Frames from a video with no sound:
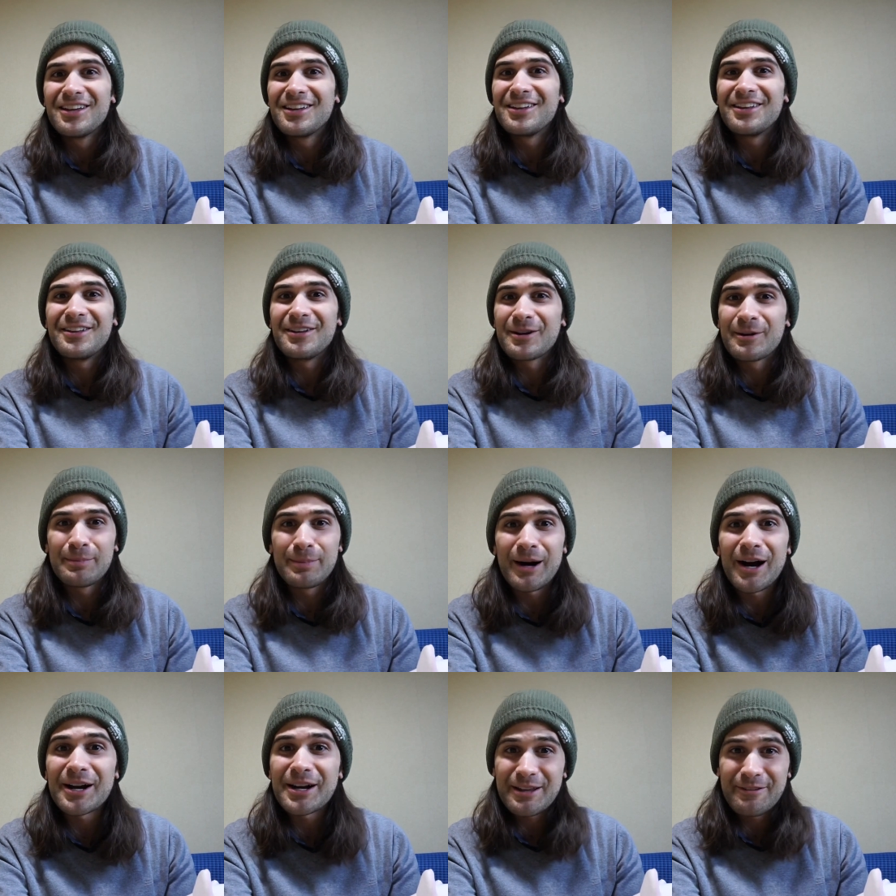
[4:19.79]
your
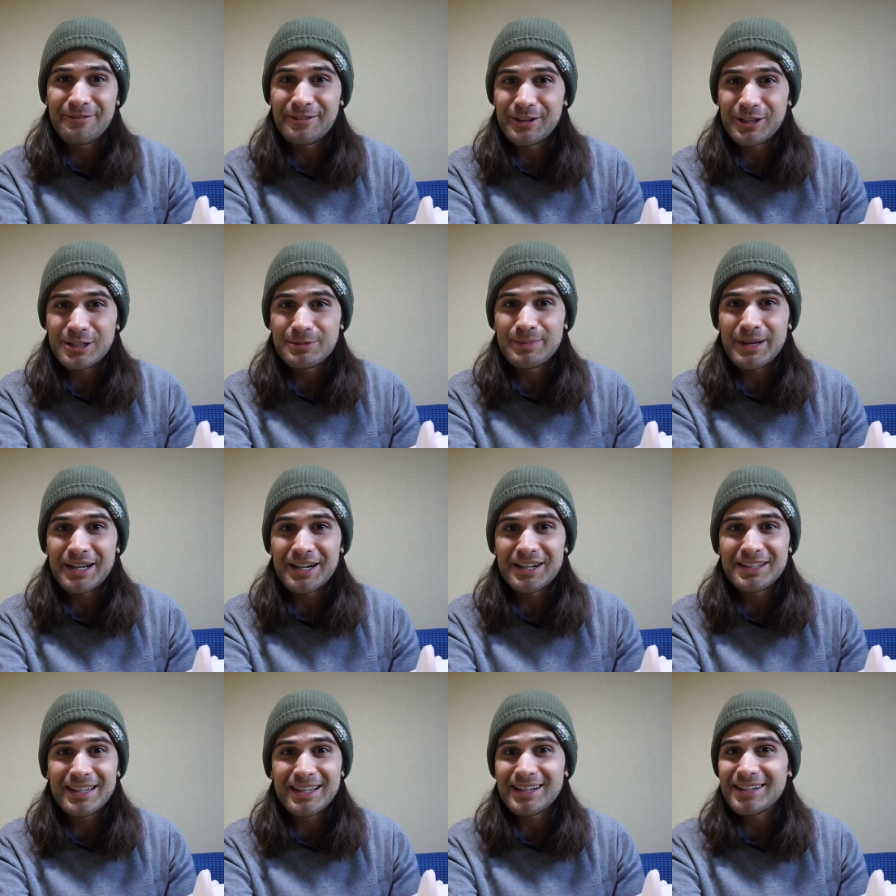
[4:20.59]
body feels
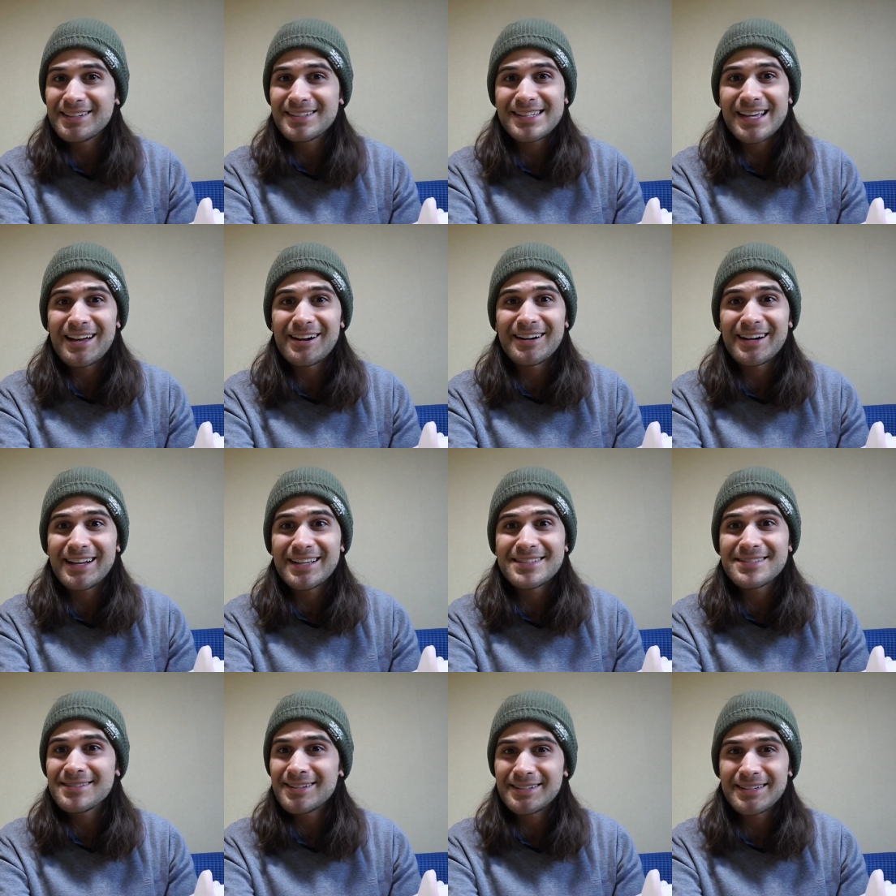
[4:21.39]
better. Like Saturday
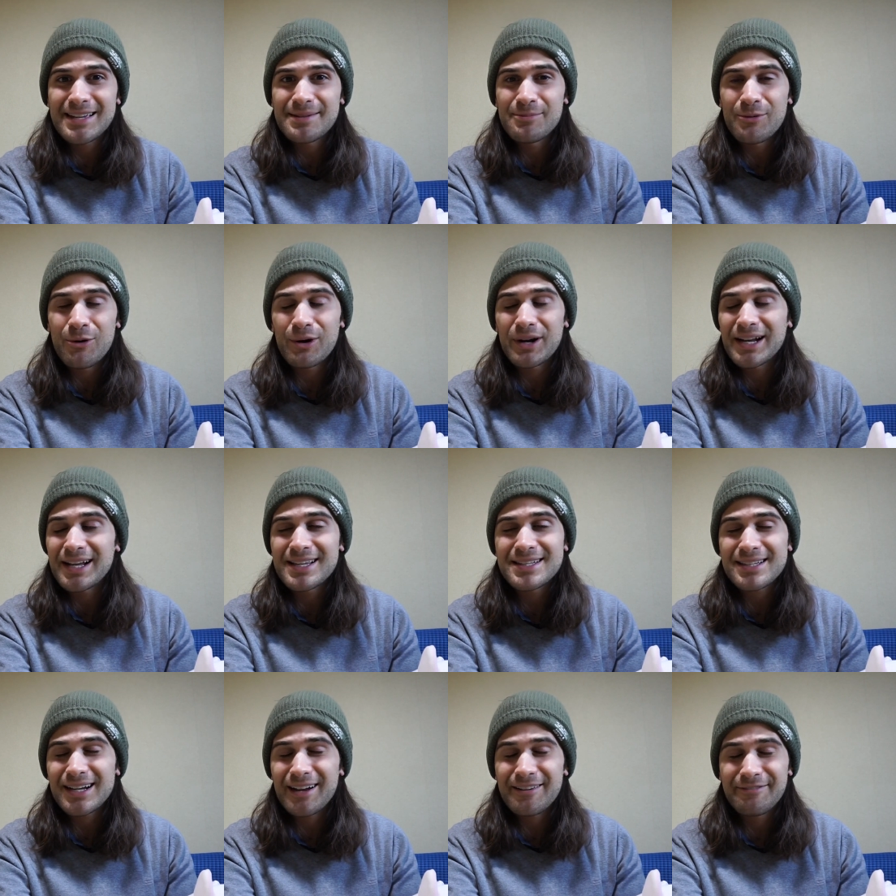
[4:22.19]
and Sunday
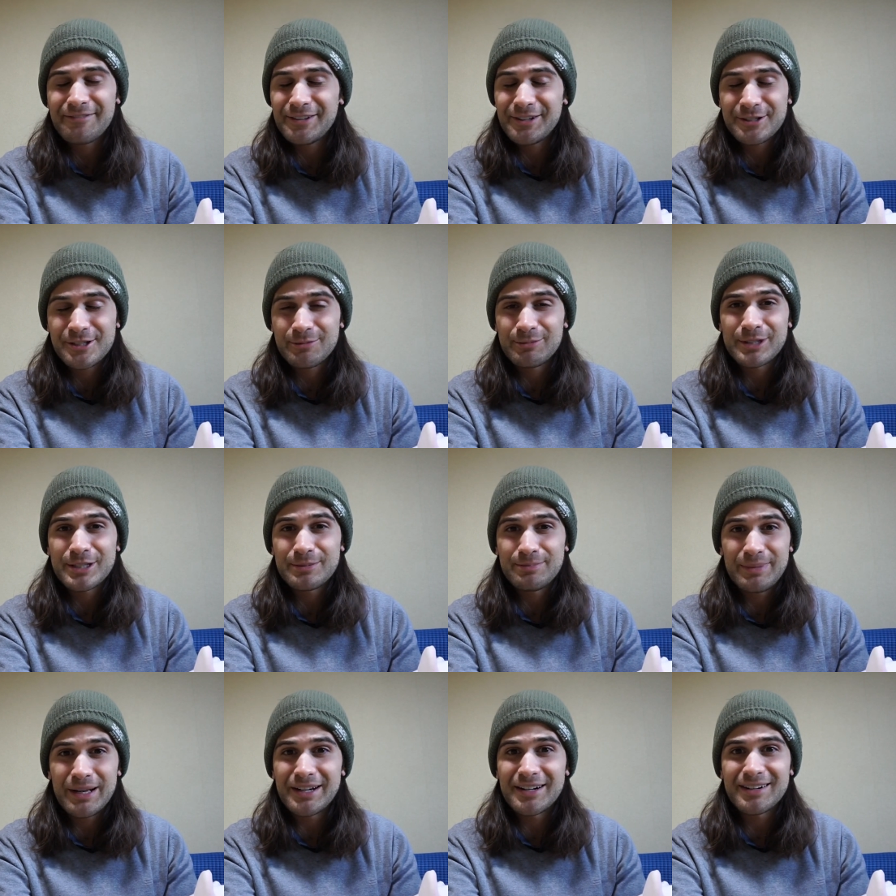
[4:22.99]
mornings, I feel so
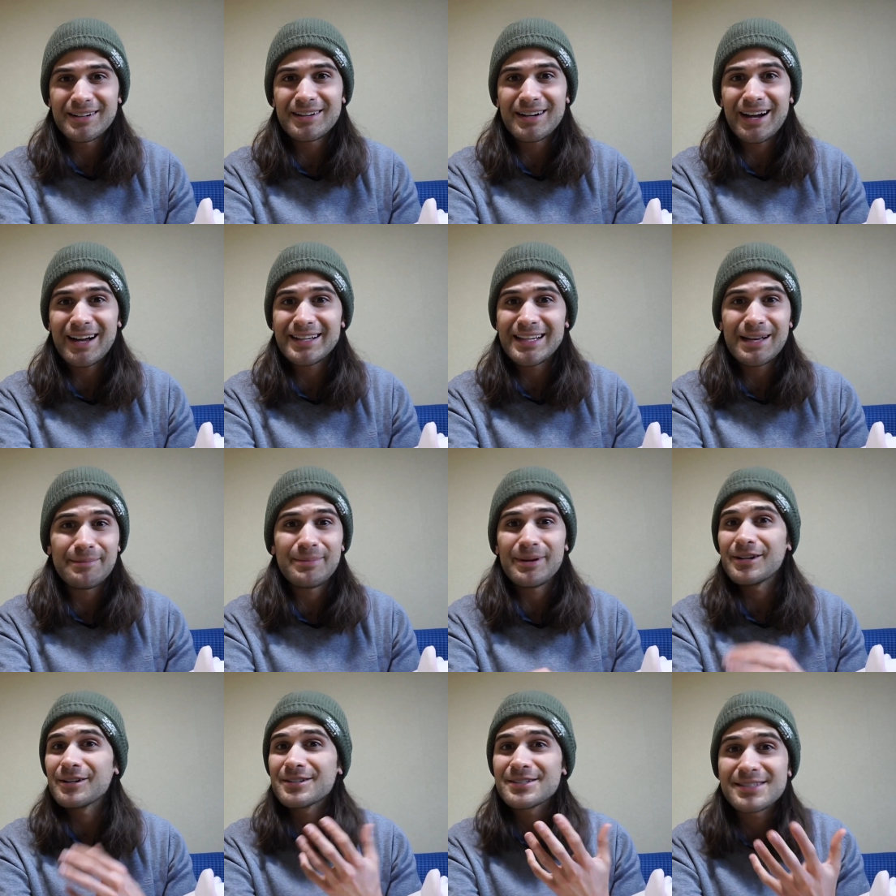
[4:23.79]
much better. I get
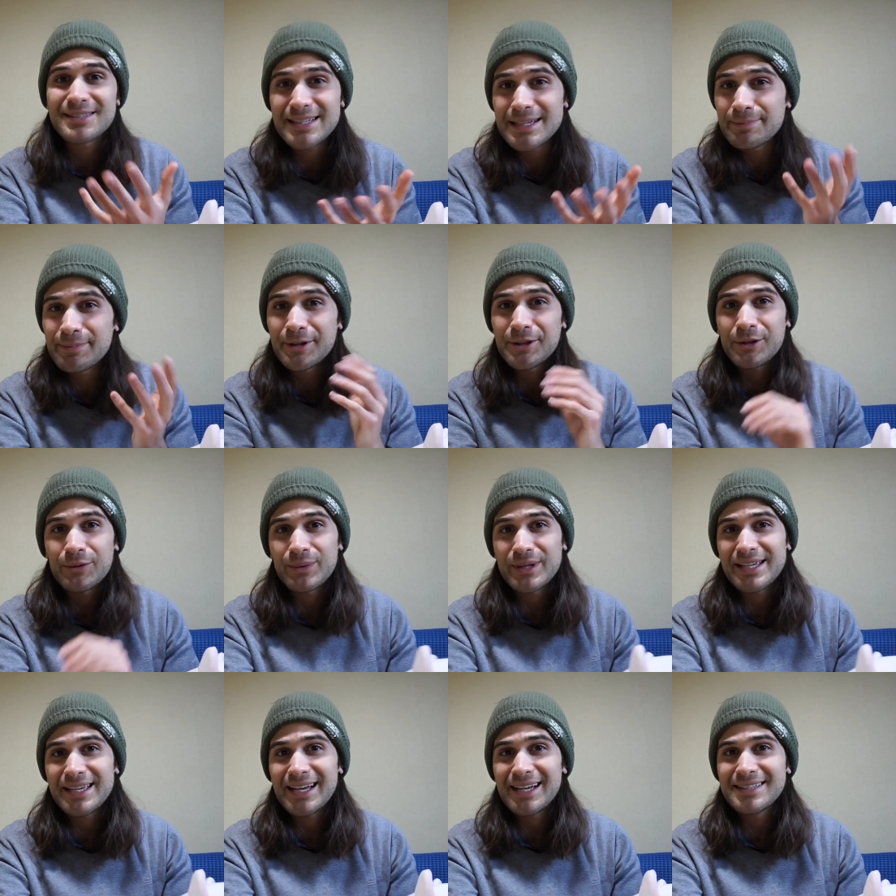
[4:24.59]
better sleep on the
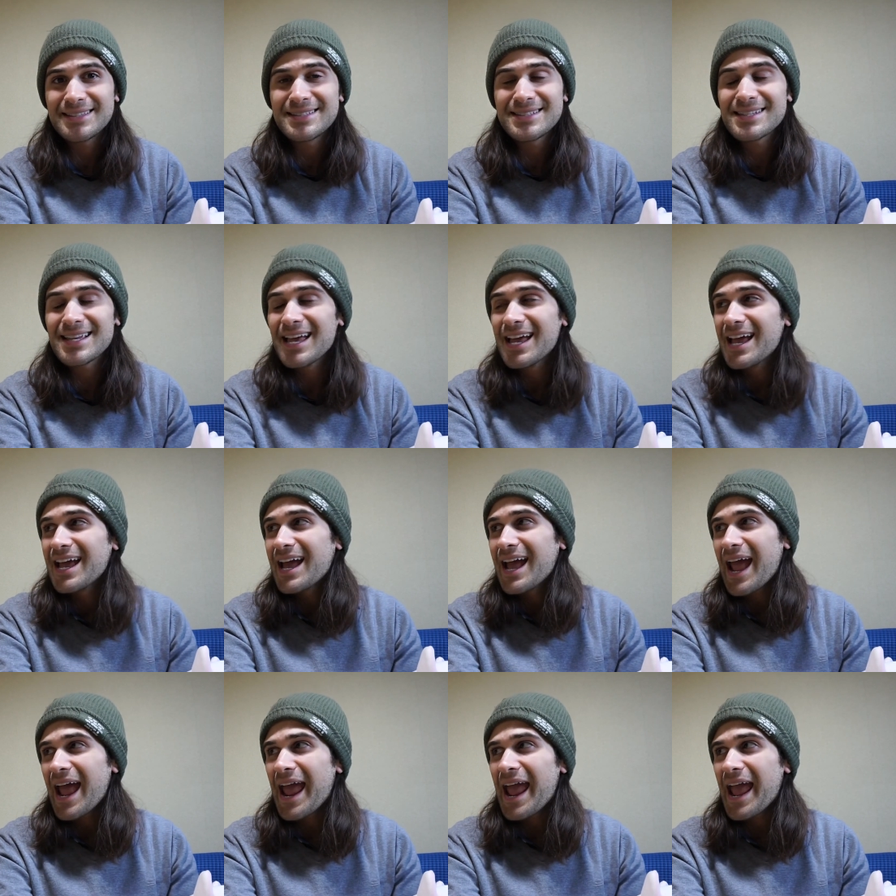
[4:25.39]
weekends,
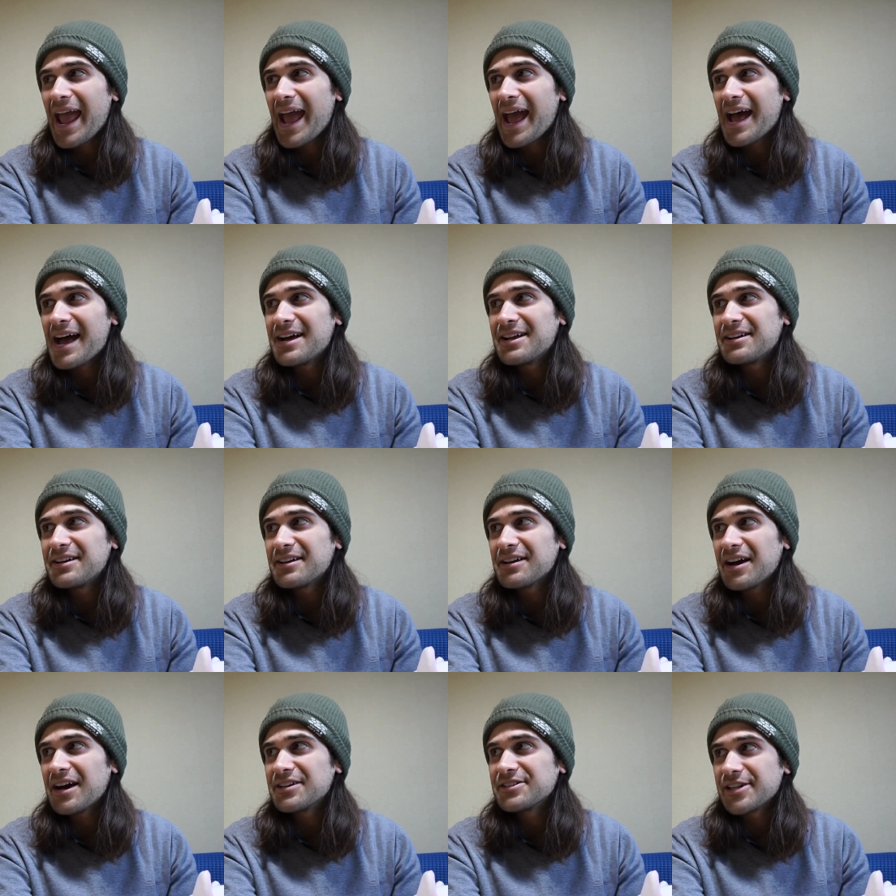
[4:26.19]

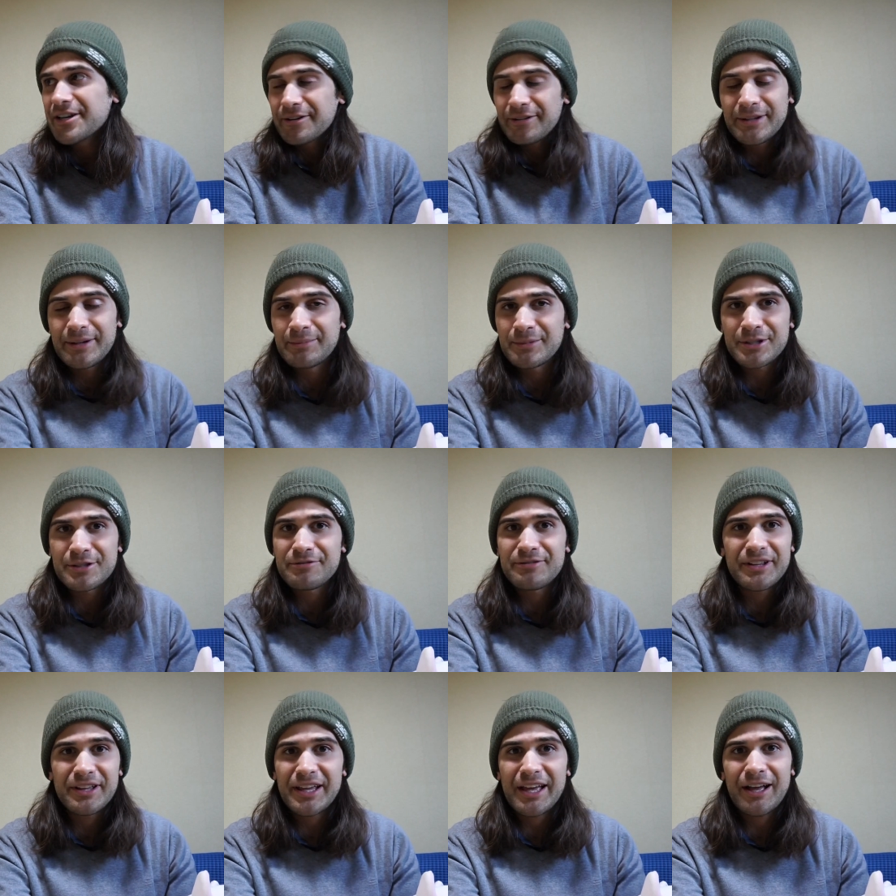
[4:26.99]
and I generally am just
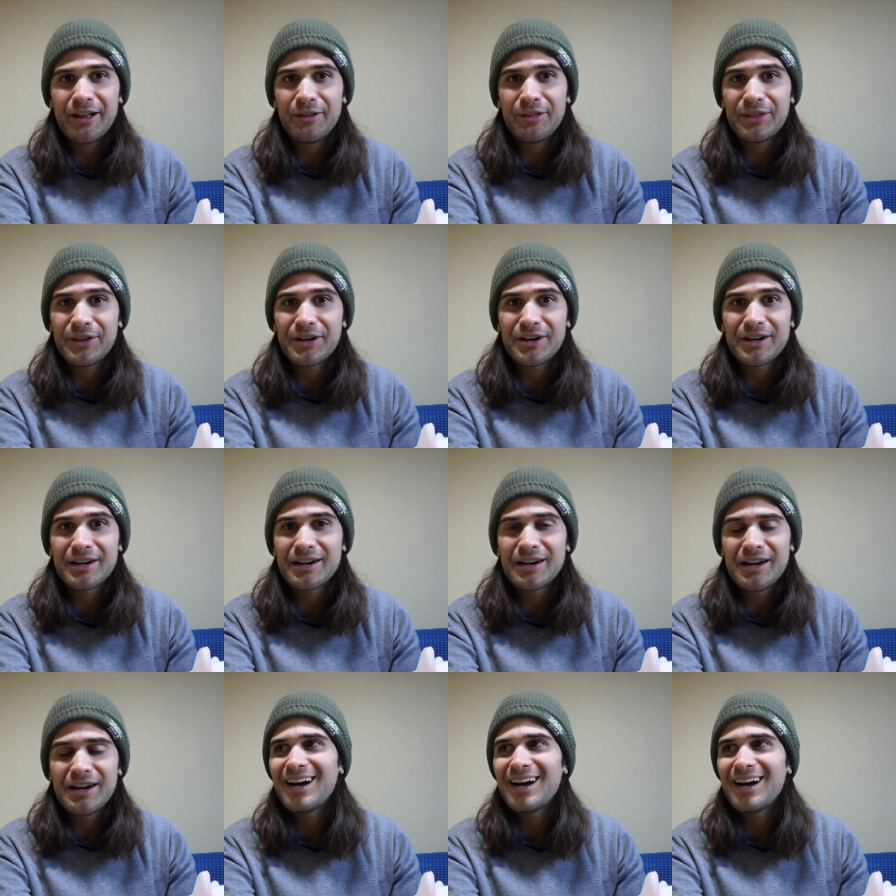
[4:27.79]
feeling healthier.